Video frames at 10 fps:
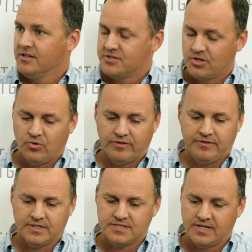So
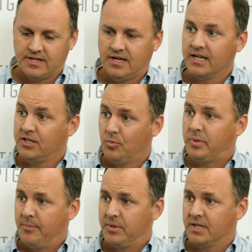if it's a gilt
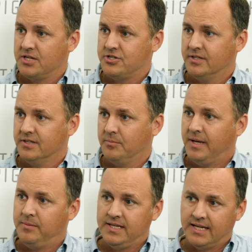population that
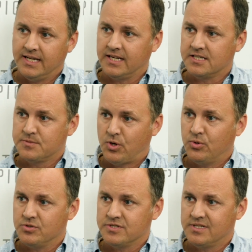may be getting
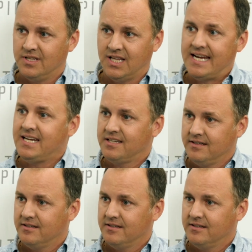exposed late,